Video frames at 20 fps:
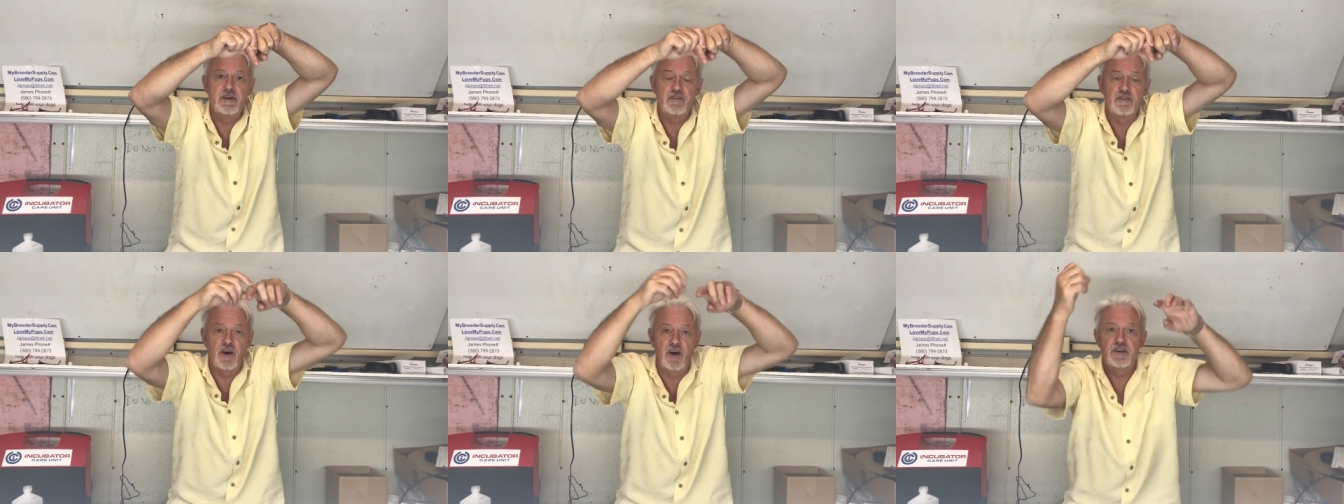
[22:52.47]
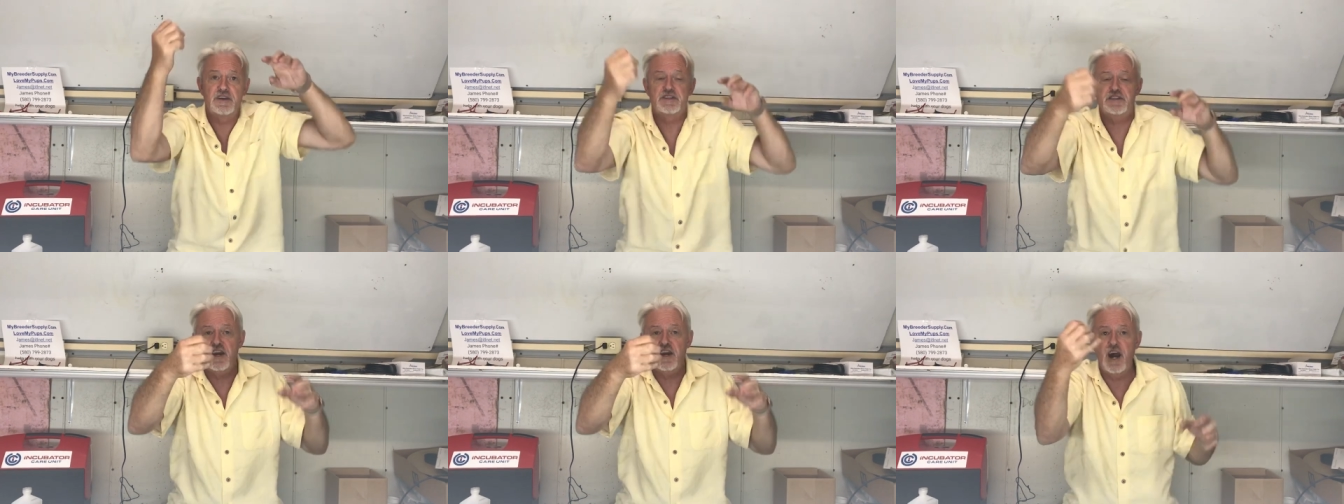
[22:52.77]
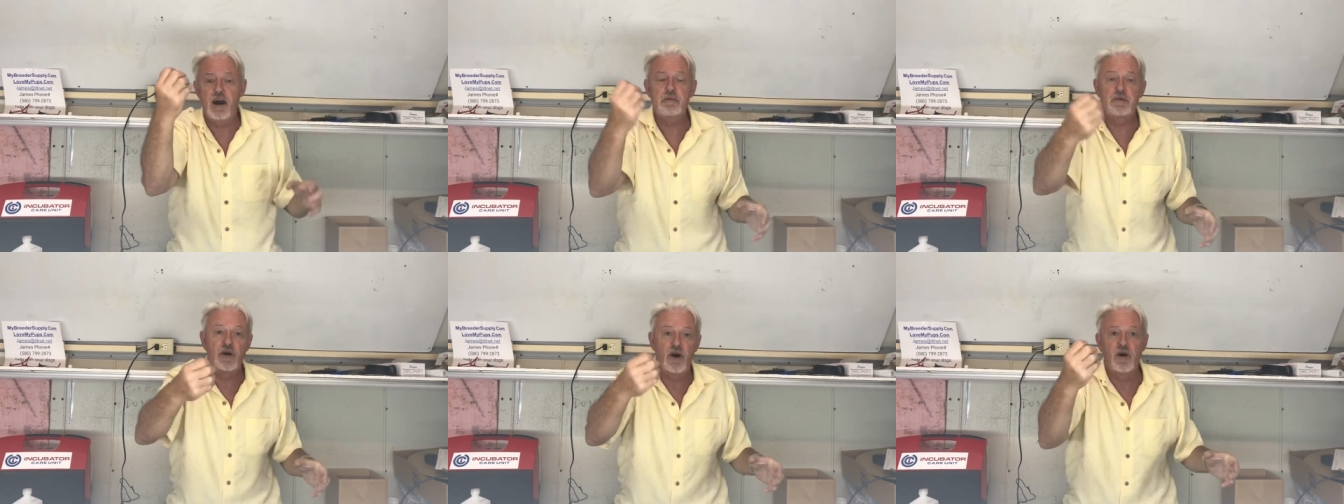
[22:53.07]
You've got this
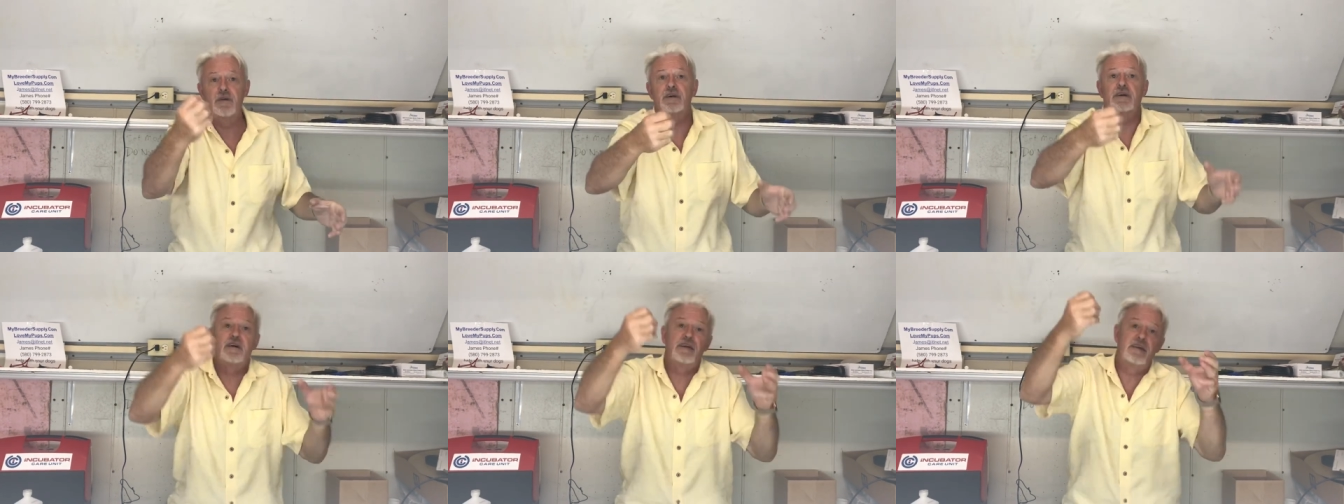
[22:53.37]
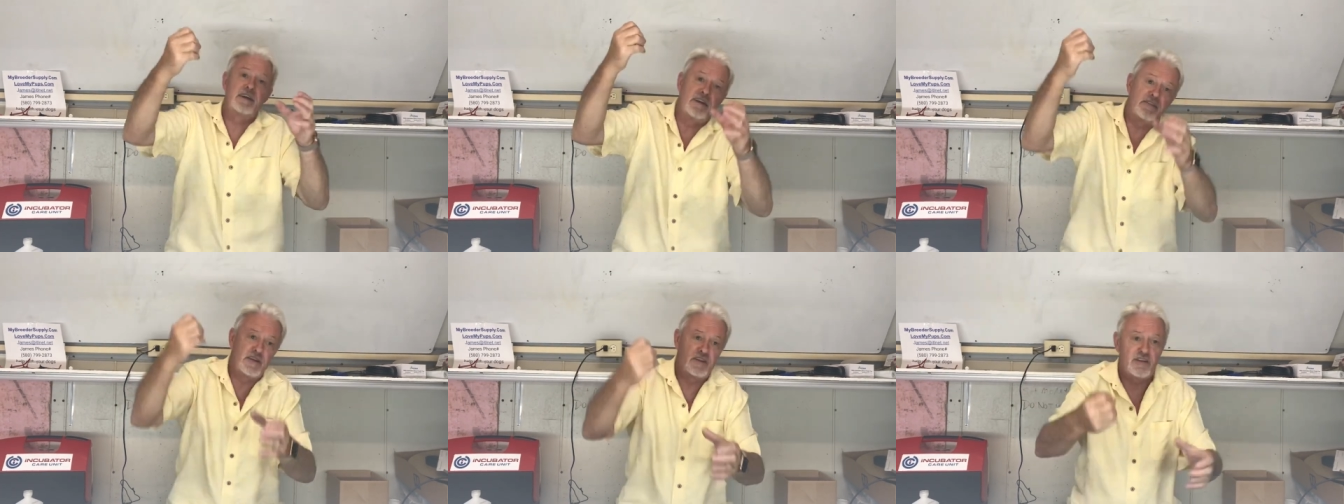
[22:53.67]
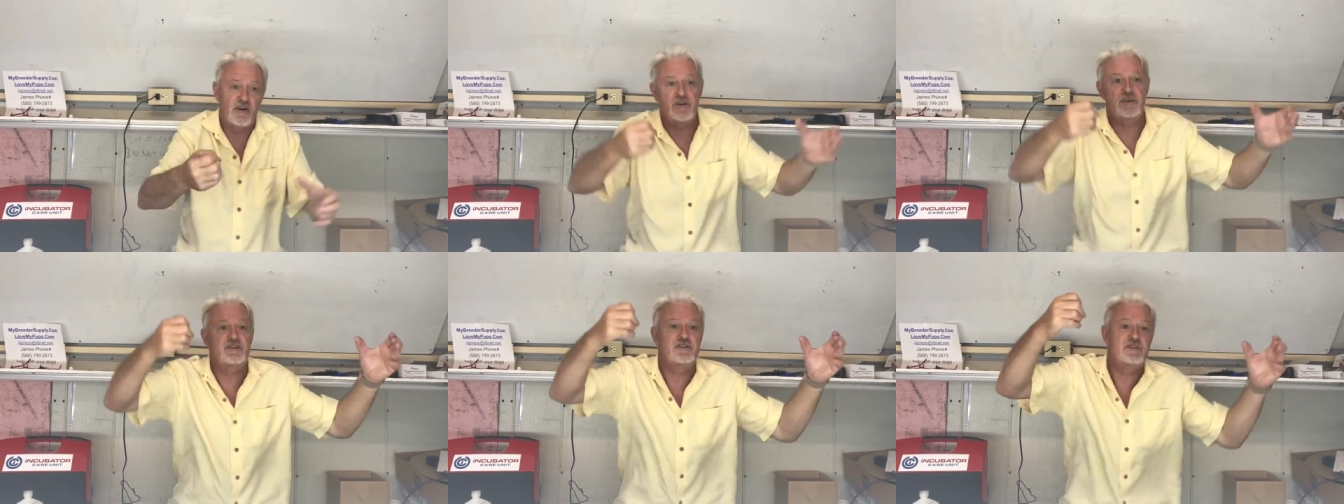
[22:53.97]
cup you're holding on here, and the
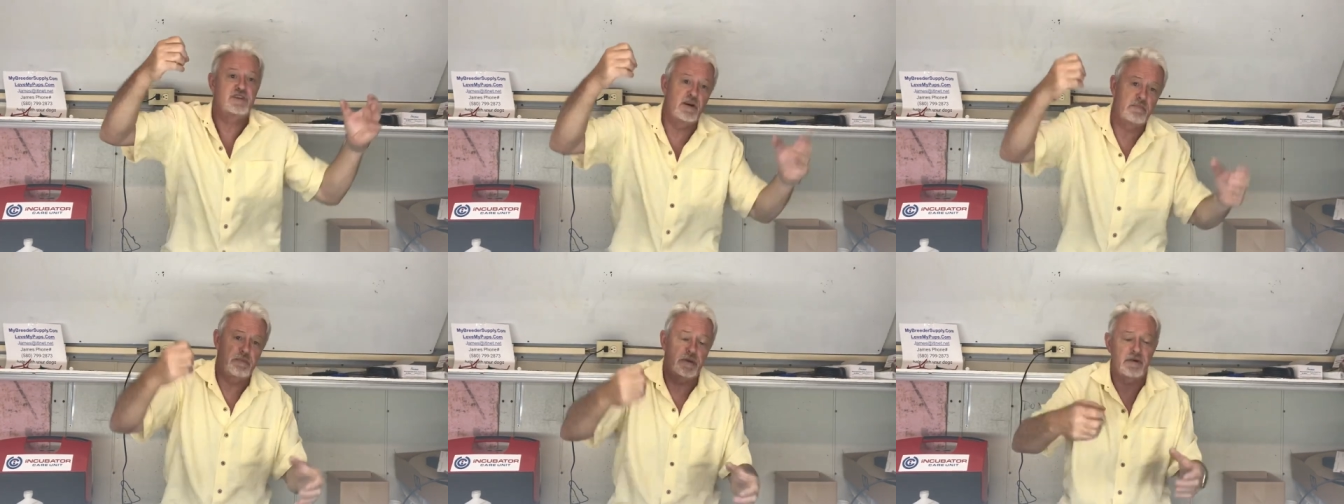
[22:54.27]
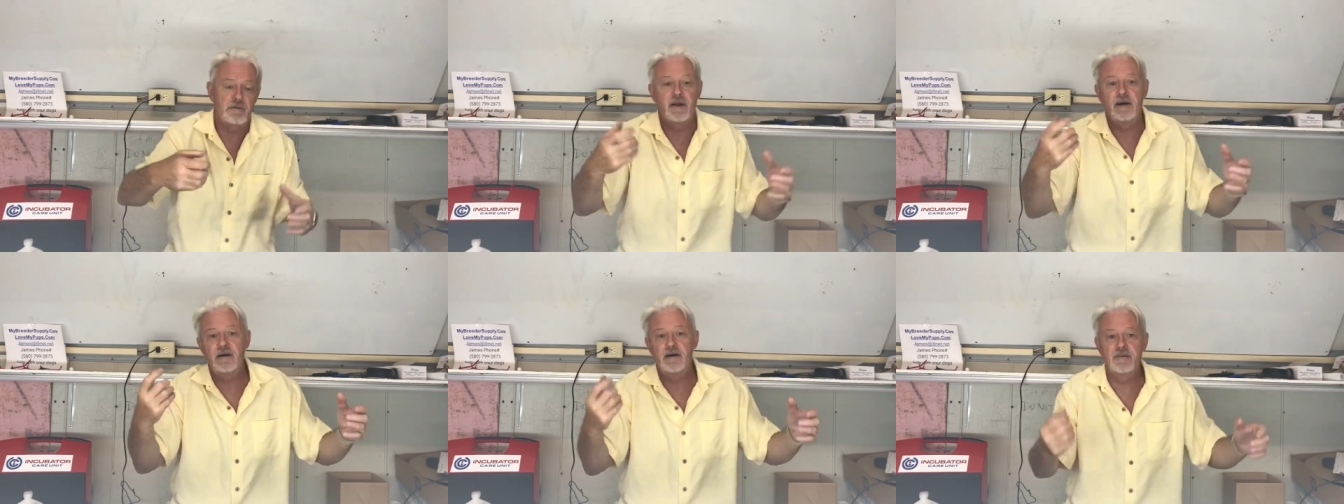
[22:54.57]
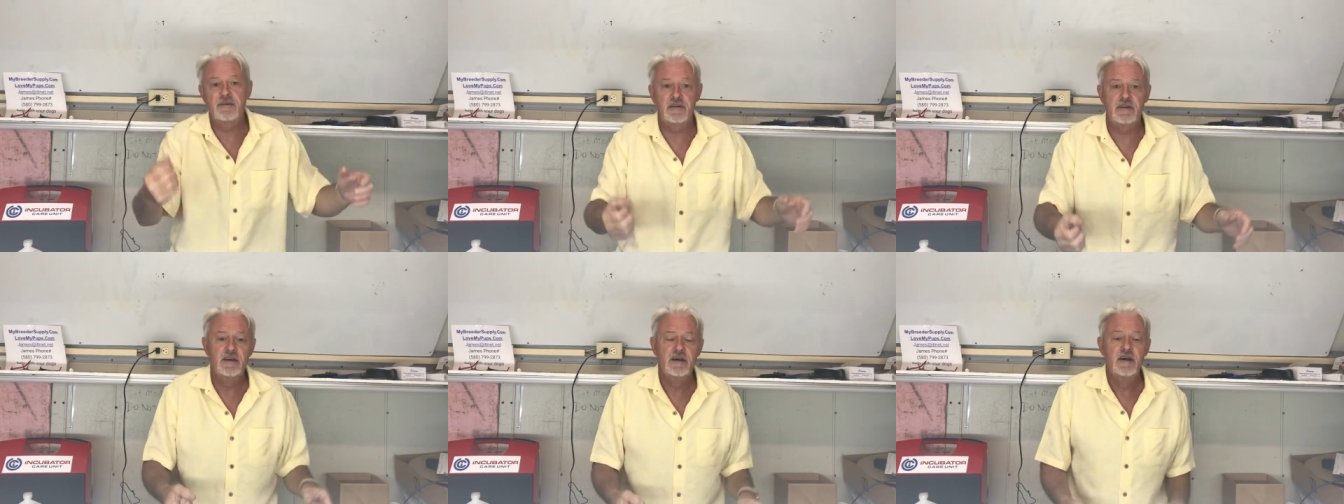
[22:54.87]
dog's jumping
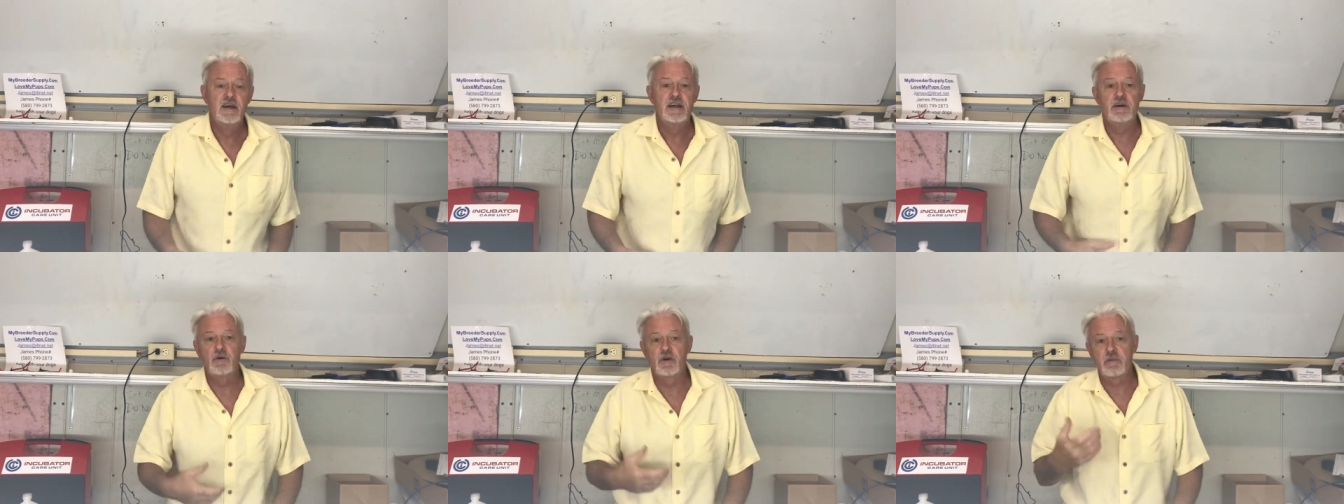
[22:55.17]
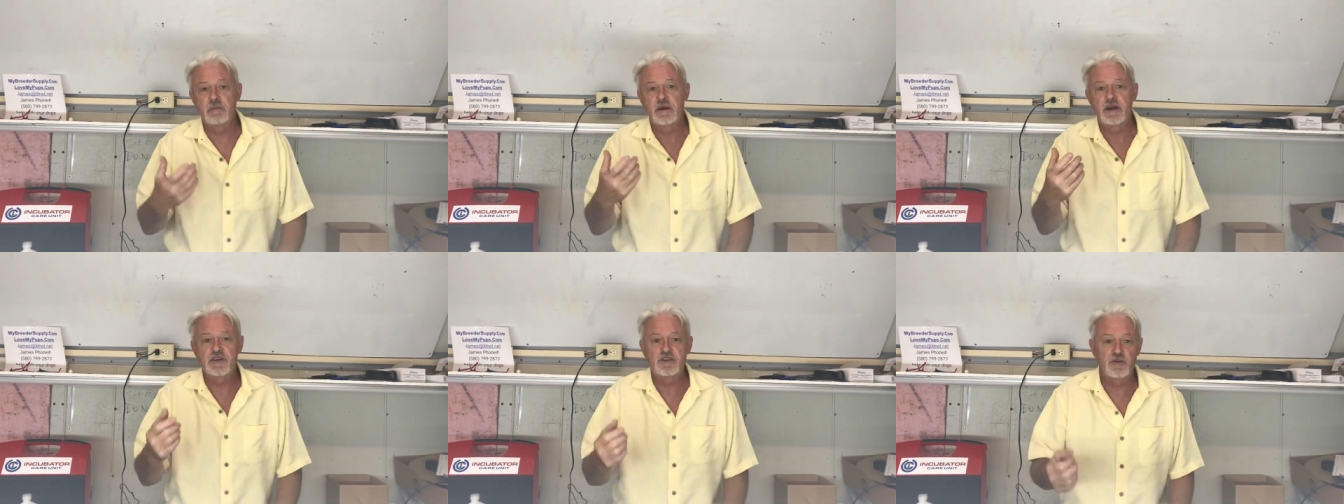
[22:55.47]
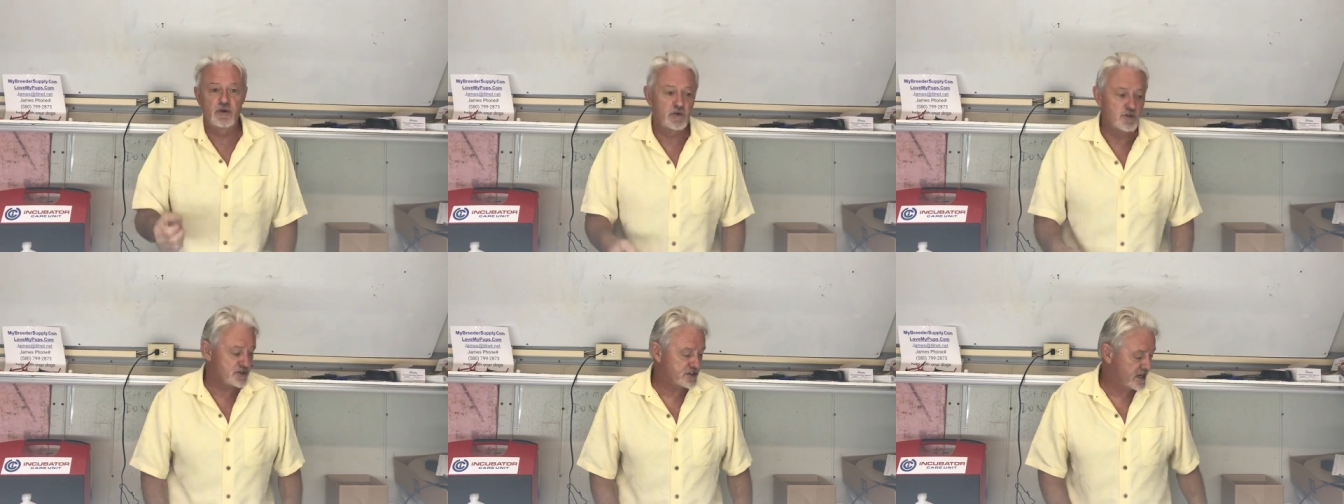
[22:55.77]
around and you want to make
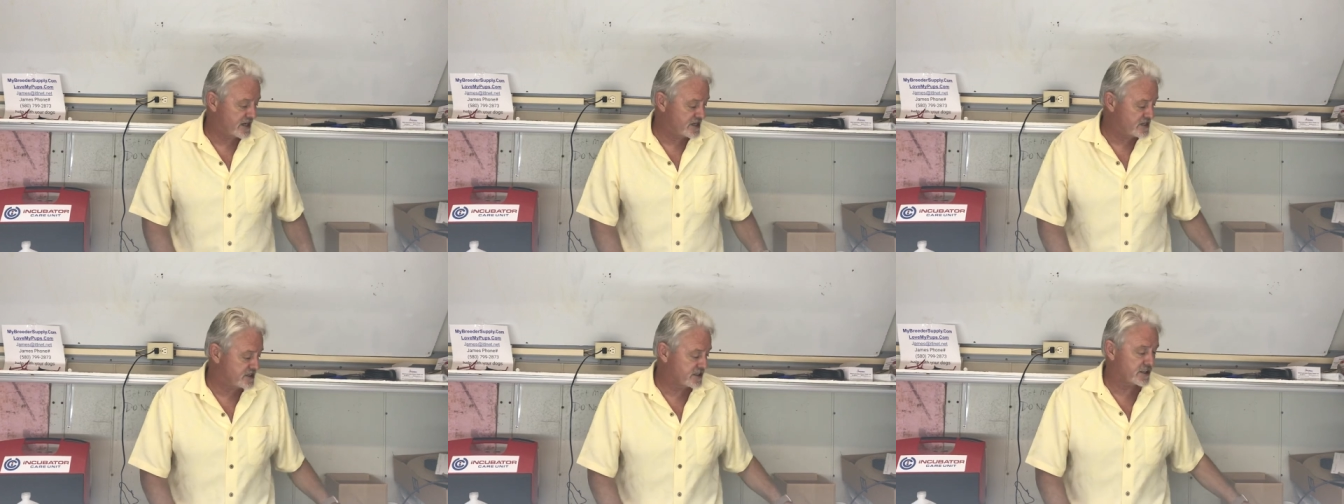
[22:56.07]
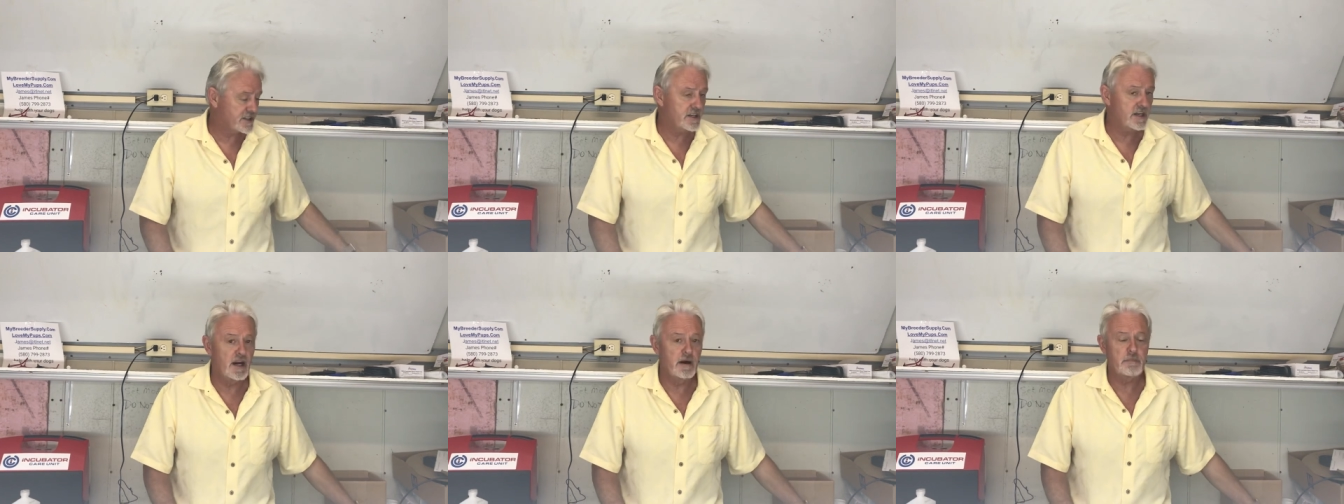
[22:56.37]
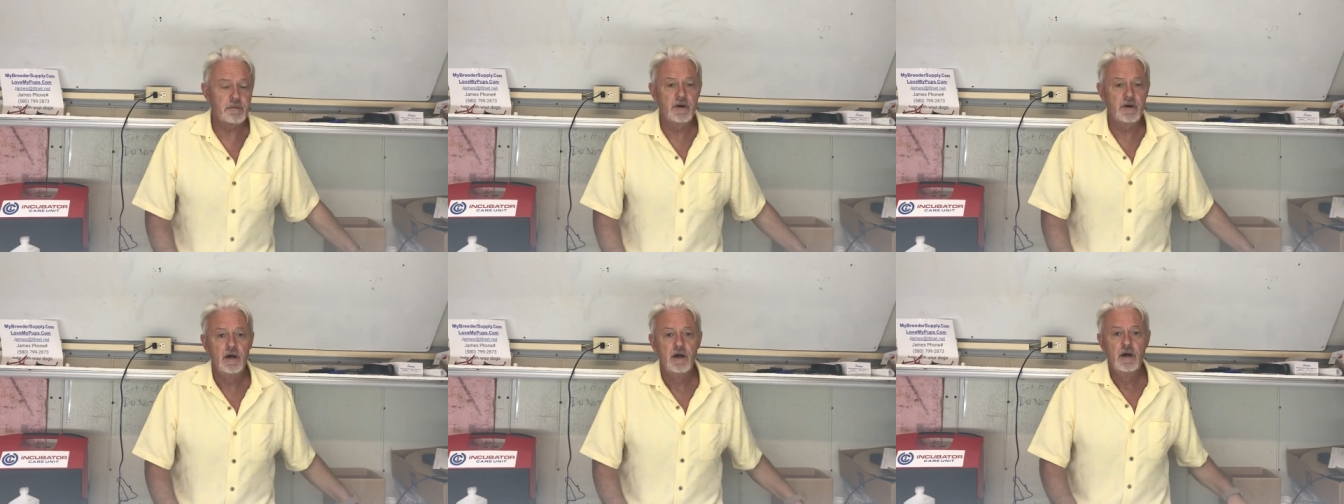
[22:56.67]
sure it all stays in the
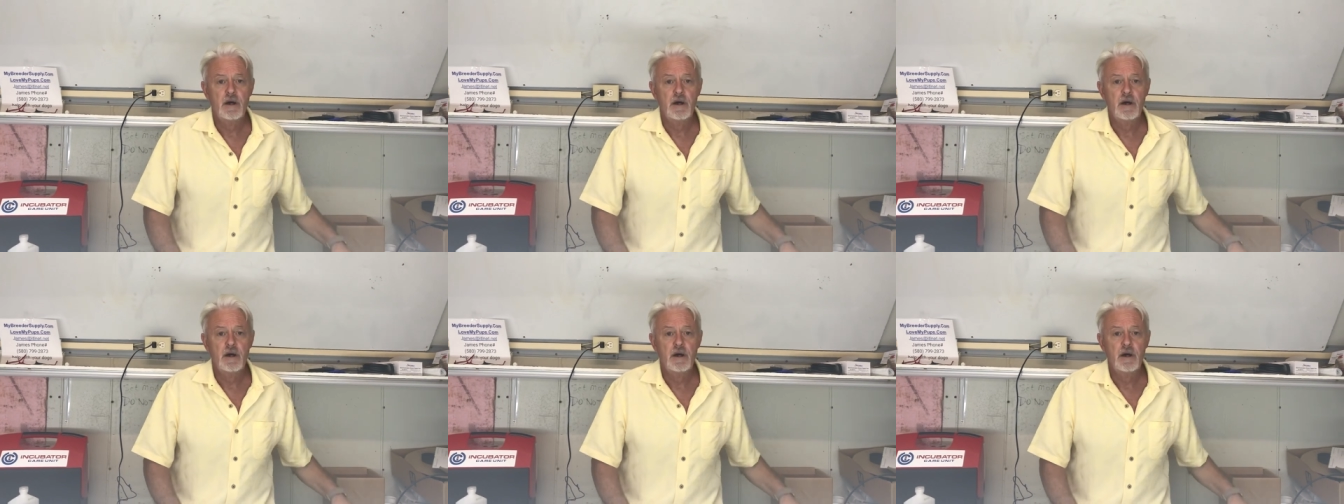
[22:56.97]
cup.